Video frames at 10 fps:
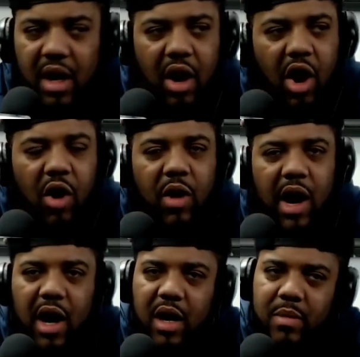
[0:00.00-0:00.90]
Oh,
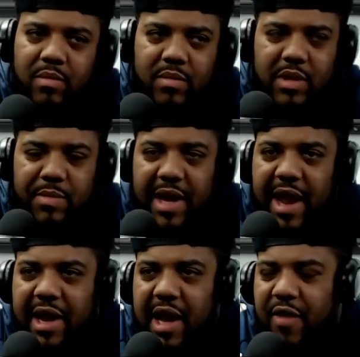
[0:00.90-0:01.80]
um, he man,
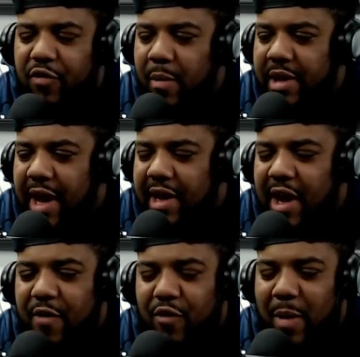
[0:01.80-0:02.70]
that came from that
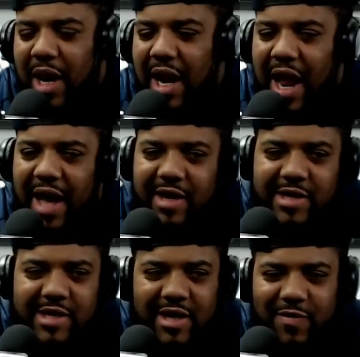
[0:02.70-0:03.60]
came from a lot
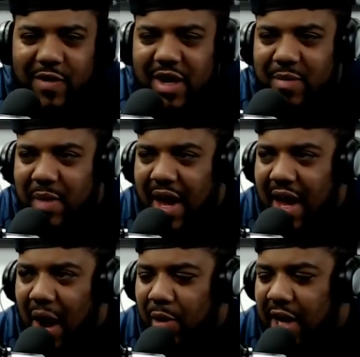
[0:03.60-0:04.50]
of TV,
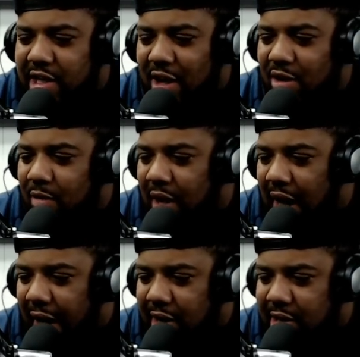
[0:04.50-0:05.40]
man. When I tell you a
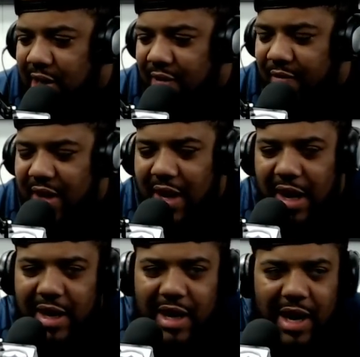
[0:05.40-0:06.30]
lot of TV,
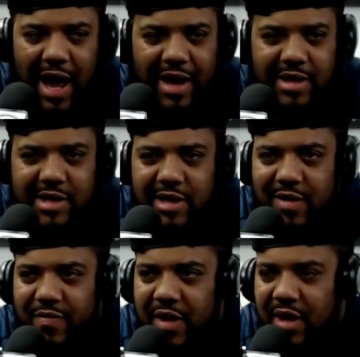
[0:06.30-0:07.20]
a lot of
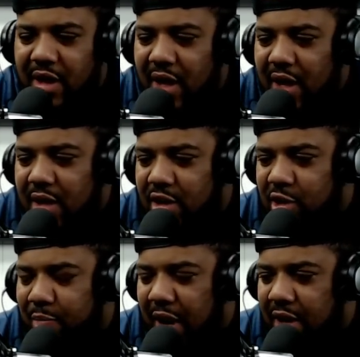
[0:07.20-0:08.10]
TV,
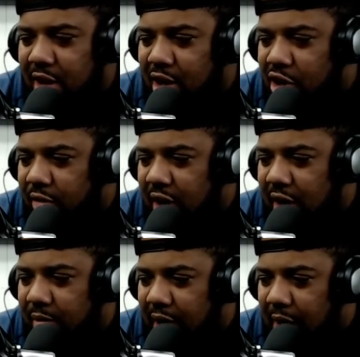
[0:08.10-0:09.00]
just being in the
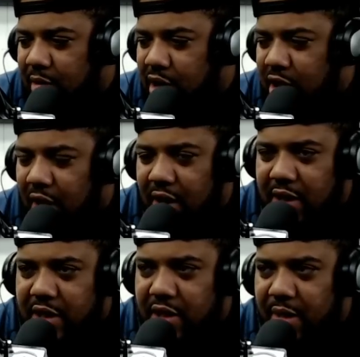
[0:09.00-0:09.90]
crib when I was young
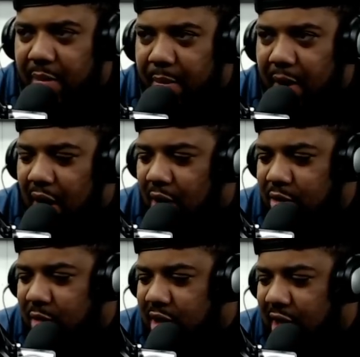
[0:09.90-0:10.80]
and shit. My
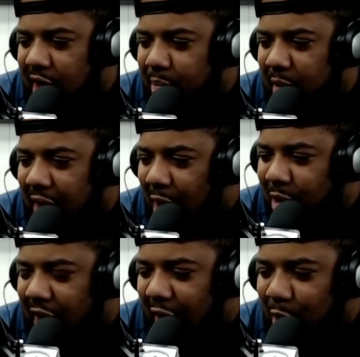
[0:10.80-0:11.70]
mom's wasn't letting me
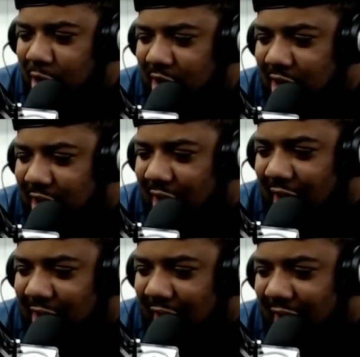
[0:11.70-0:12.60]
out the house and shit
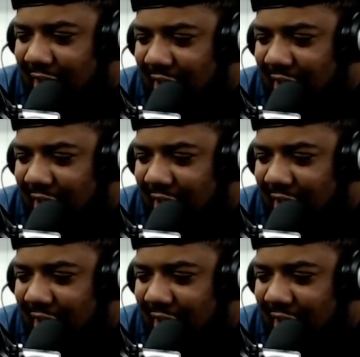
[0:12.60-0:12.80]
like that.